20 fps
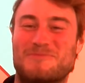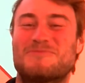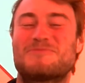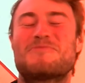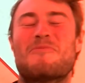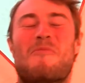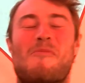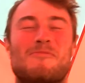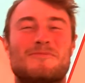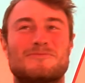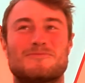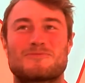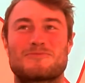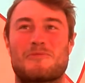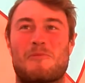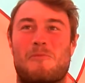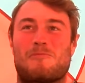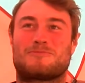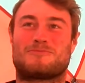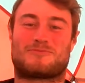No, you
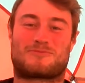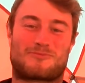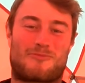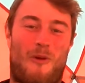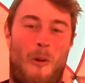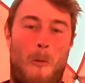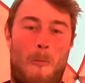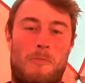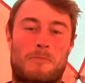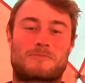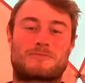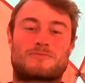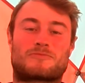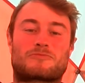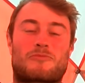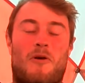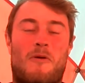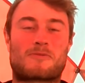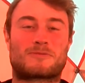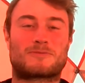finish it. Take your time.